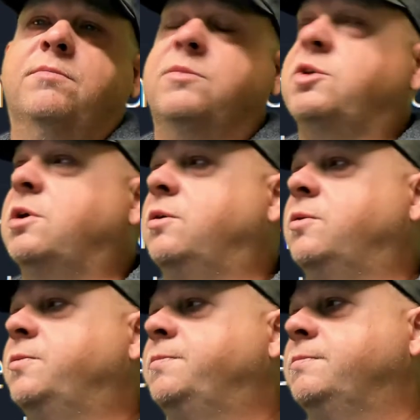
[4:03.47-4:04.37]

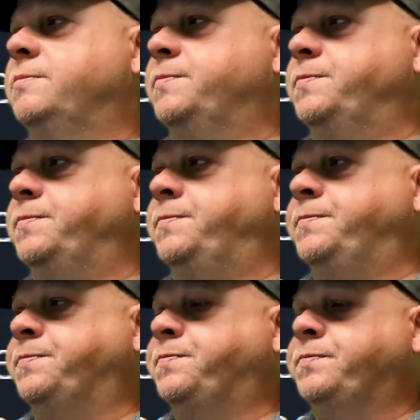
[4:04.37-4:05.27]
So
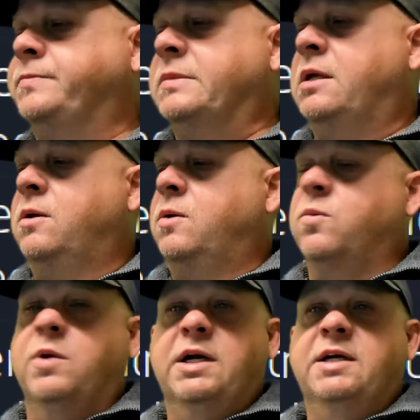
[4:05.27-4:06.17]

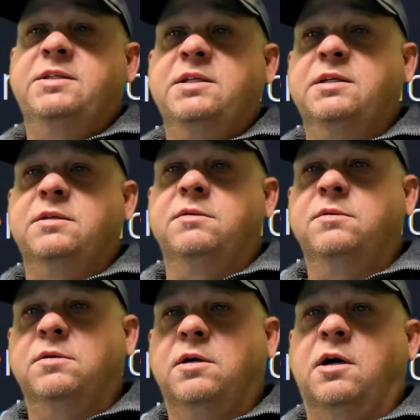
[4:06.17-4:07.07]
when I did
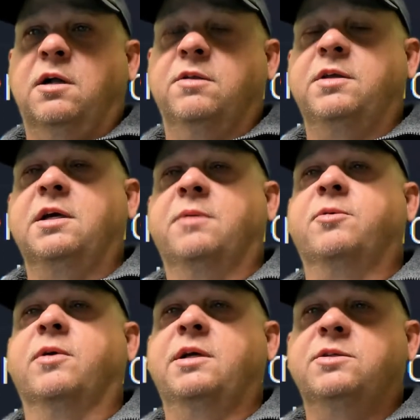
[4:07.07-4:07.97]
all of the
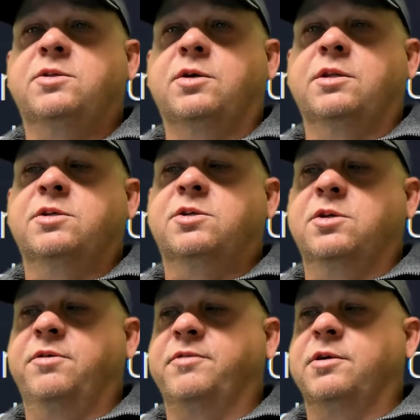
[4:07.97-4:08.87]
upgrades on this
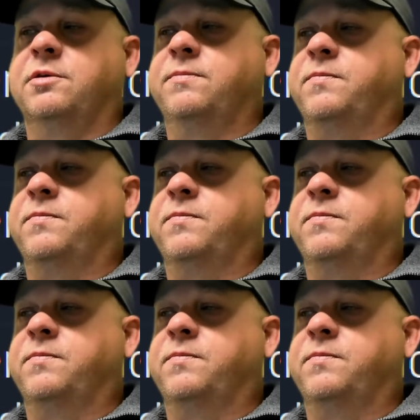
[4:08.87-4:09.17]
server,